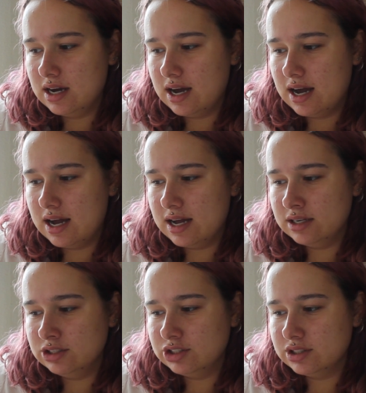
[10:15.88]

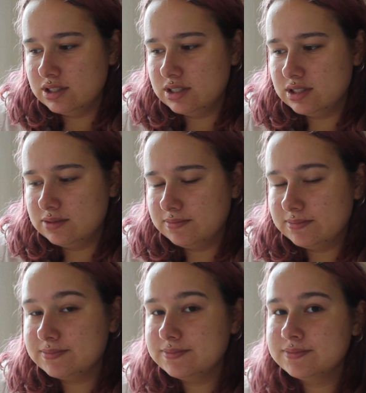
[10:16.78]
and just
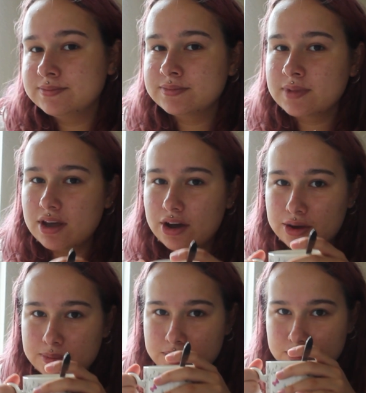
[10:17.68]

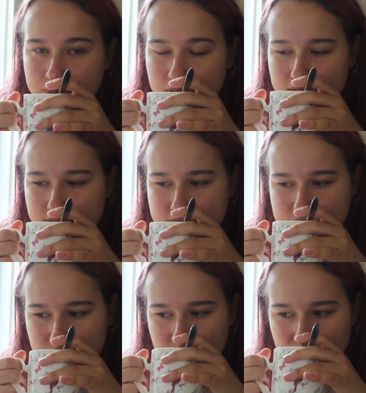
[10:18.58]
hope it all works.